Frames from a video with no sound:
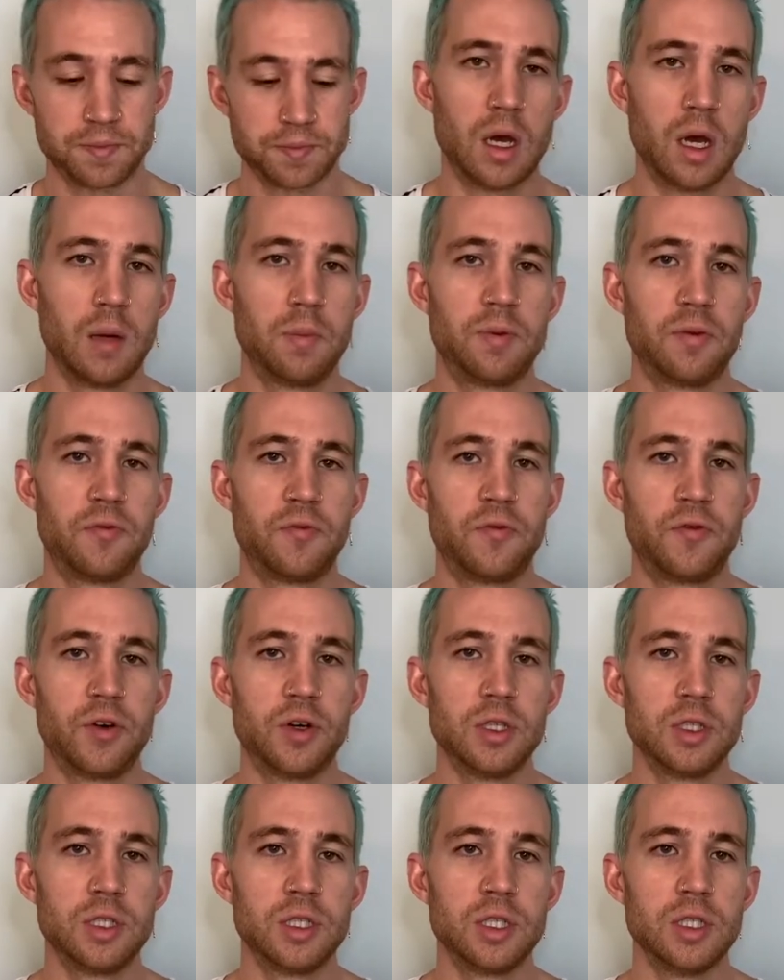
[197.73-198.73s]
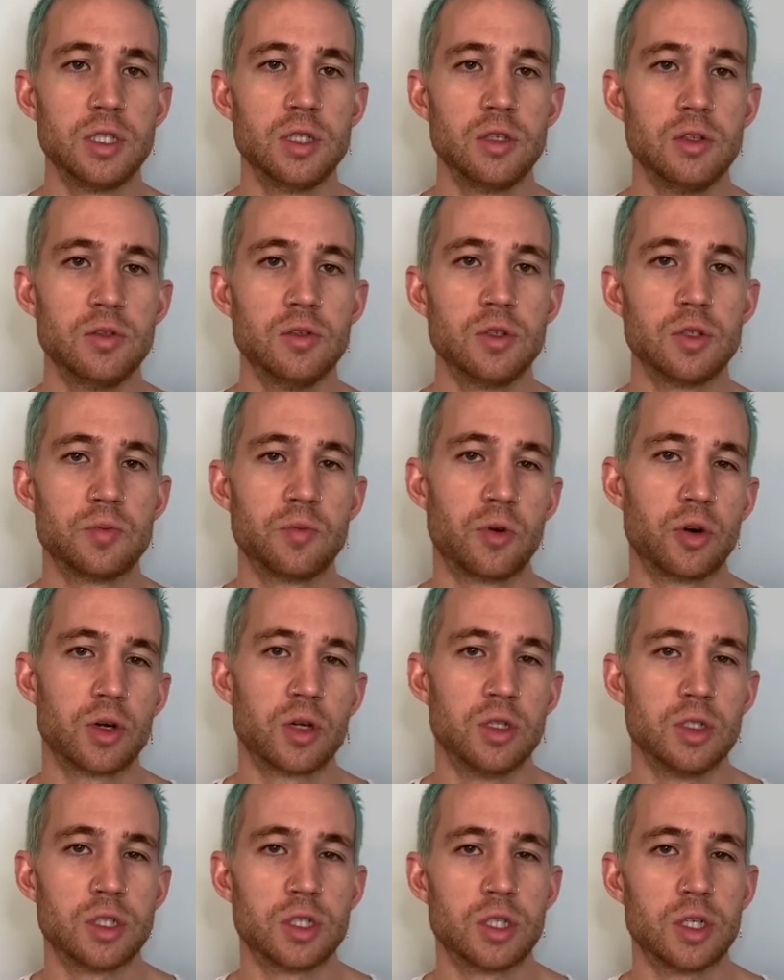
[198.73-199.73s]
I prefer to use more
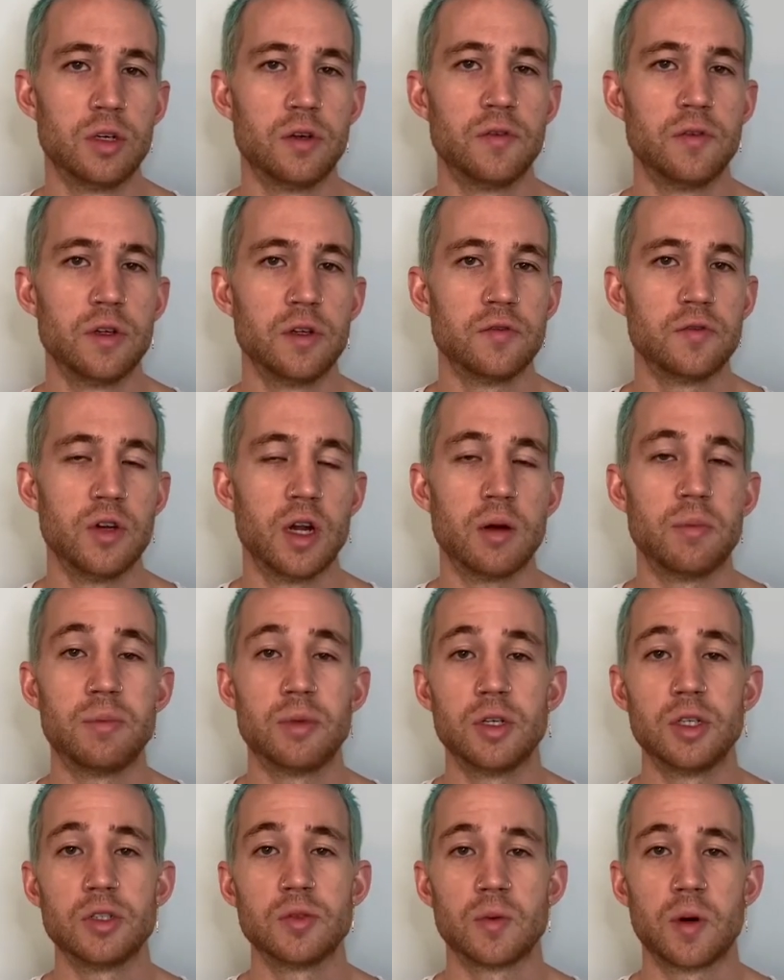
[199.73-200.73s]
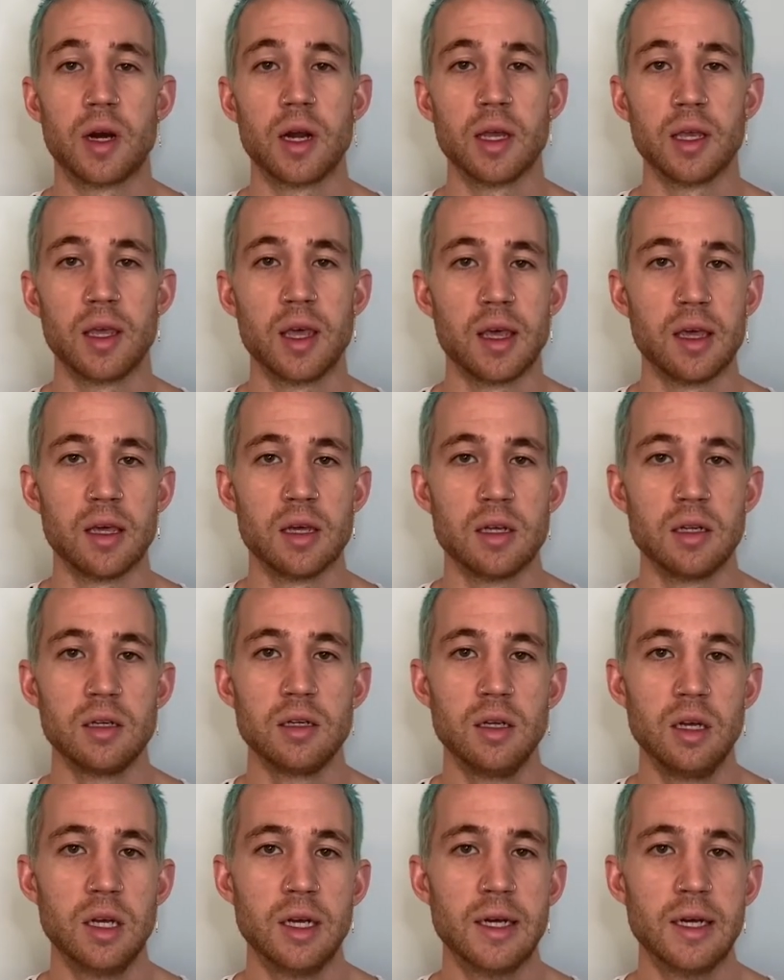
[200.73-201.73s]
conservative numbers where I
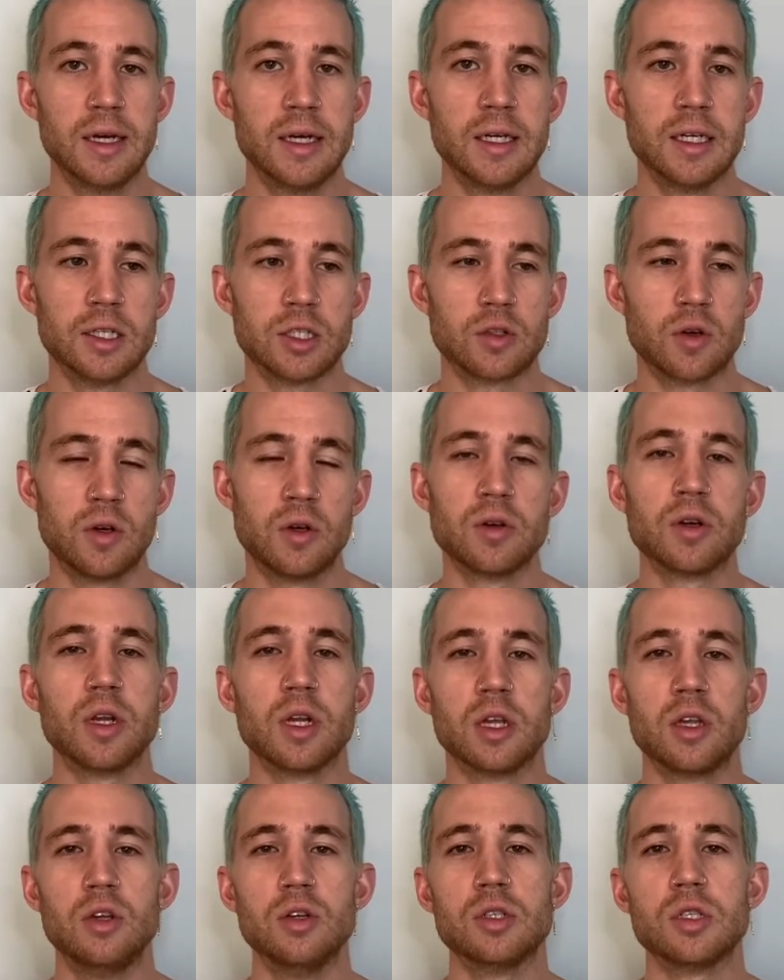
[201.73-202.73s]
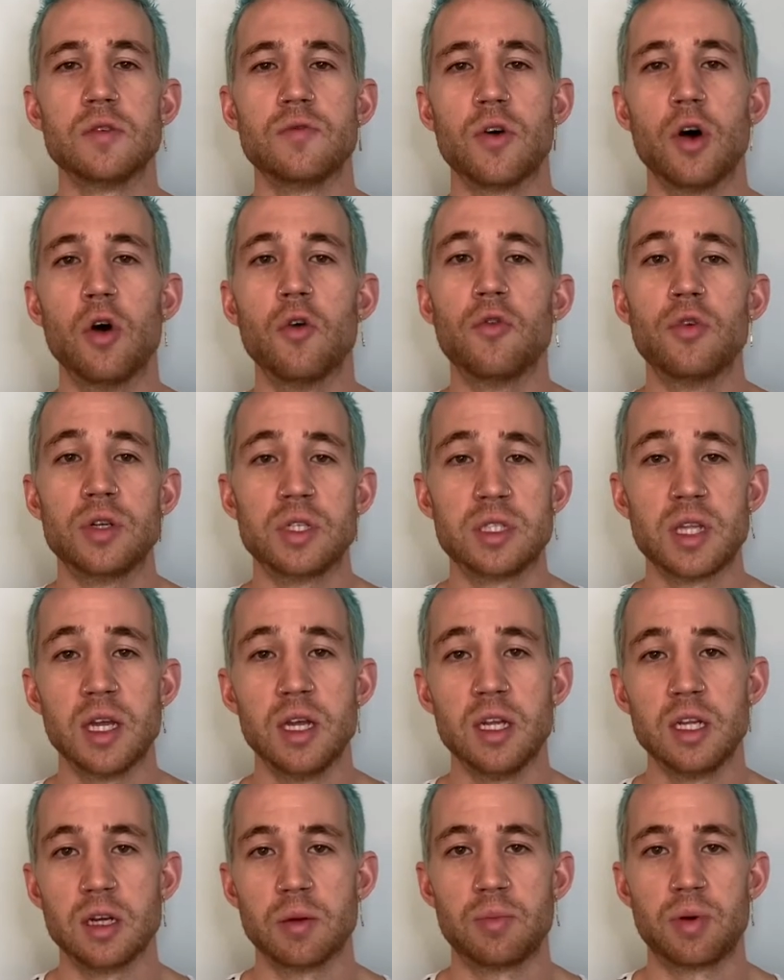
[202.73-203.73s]
can, so I don't get accused of
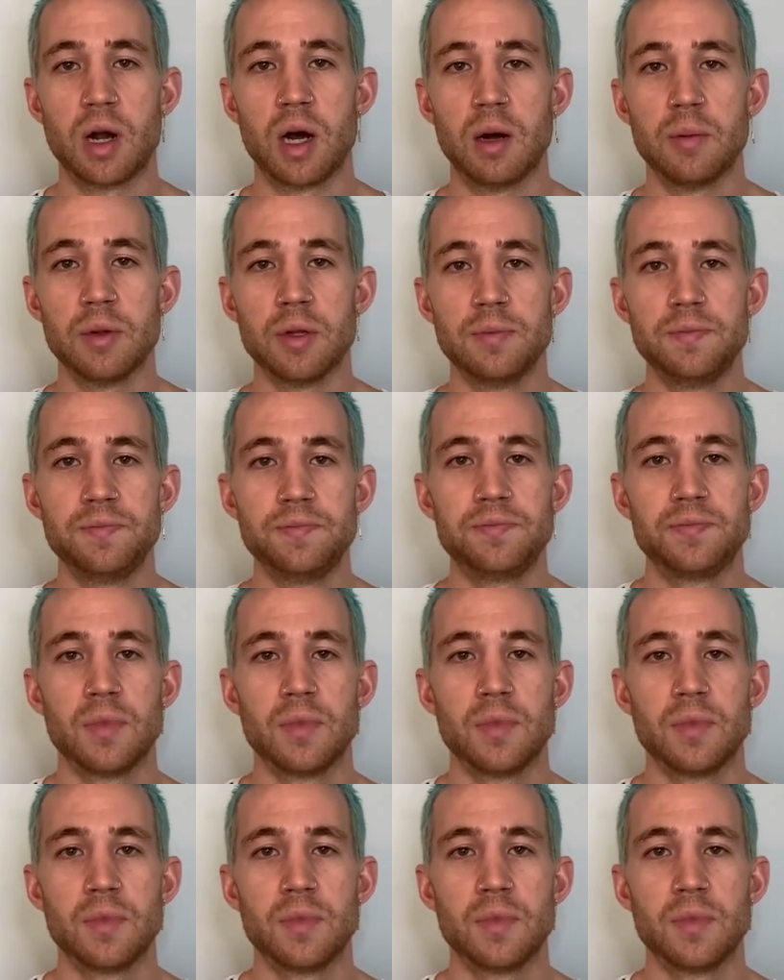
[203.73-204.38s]
overstating a problem.